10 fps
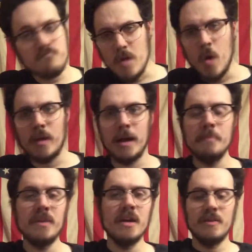Okay,
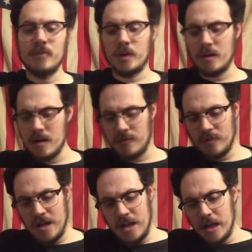fair enough.
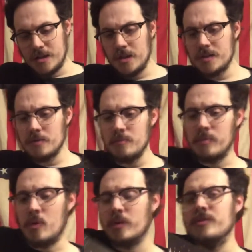It's also
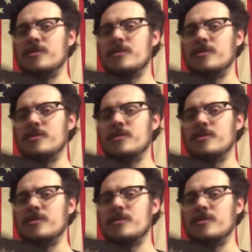important to